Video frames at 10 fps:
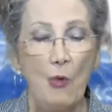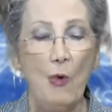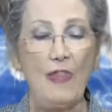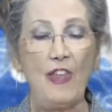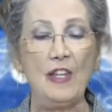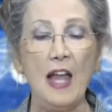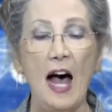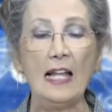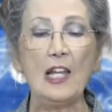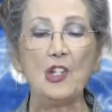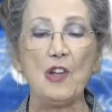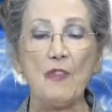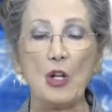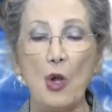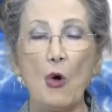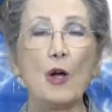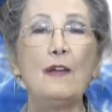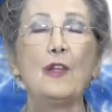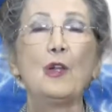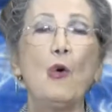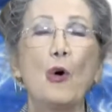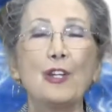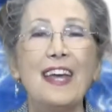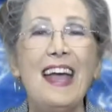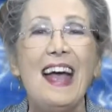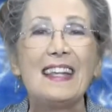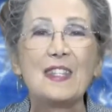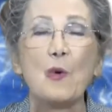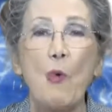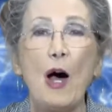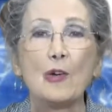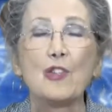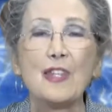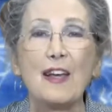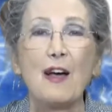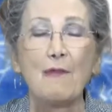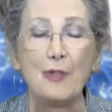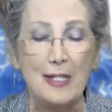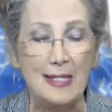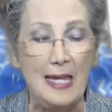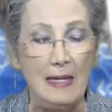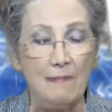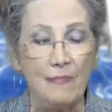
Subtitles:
with the knowledge of the glory of the Lord as the waters that cover the sea."